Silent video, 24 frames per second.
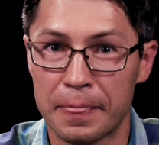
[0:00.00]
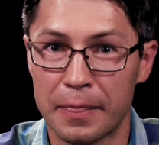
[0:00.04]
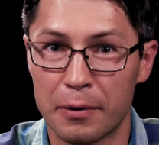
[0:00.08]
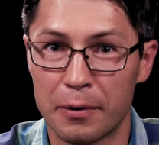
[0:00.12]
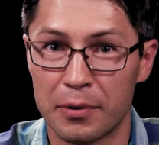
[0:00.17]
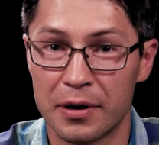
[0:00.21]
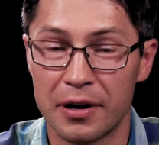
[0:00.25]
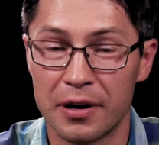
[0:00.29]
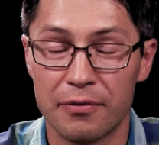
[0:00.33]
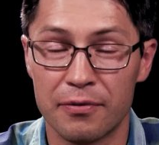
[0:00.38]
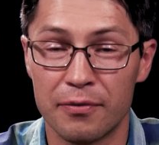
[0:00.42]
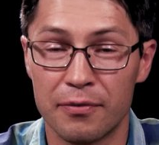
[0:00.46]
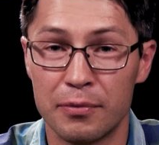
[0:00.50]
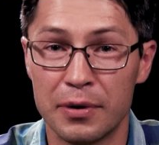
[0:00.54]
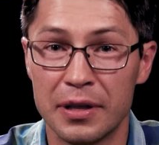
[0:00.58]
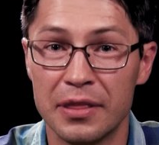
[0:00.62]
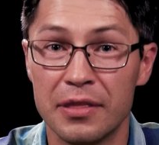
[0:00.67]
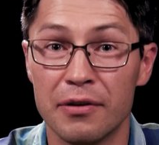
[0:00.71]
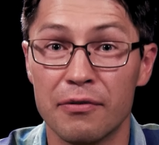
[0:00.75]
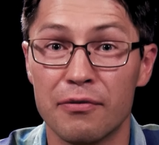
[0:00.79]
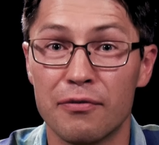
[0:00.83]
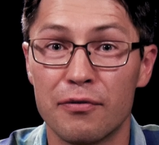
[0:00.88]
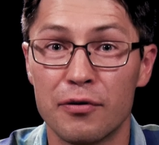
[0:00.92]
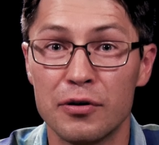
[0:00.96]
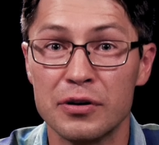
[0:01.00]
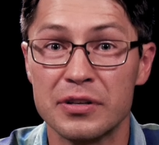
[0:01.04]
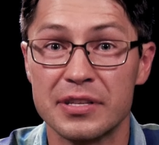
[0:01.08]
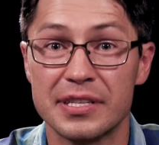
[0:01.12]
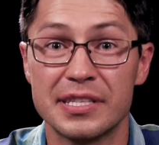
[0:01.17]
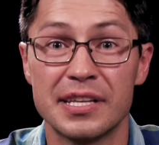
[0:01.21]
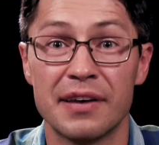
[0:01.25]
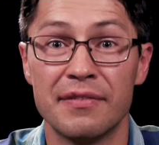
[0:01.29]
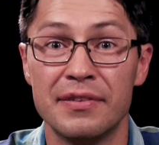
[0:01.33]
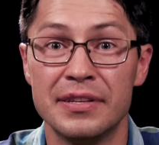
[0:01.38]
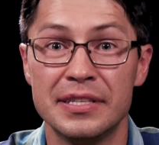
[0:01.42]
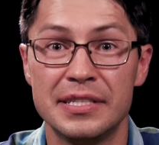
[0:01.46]
We're going to read the first
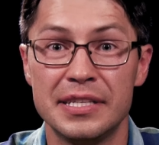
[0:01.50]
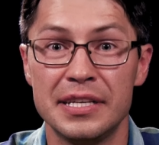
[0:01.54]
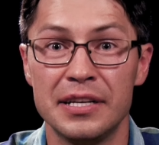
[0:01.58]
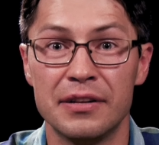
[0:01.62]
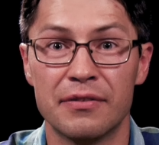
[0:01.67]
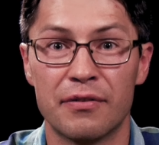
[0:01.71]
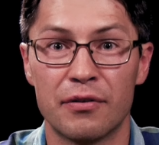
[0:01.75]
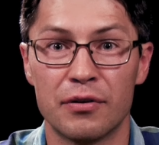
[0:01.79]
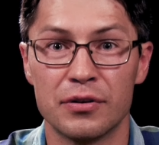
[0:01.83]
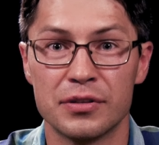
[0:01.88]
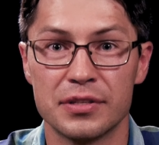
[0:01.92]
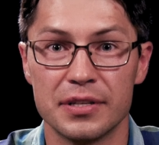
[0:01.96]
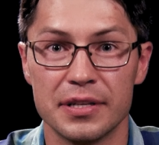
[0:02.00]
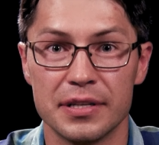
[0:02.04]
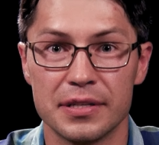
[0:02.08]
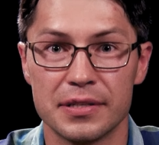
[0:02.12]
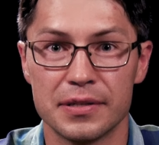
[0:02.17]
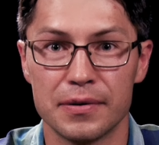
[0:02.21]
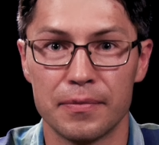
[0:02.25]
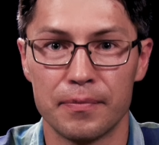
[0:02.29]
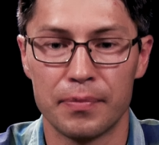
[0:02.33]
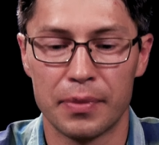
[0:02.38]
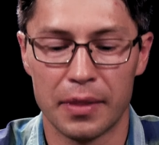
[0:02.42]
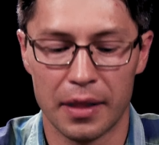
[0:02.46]
17 verses.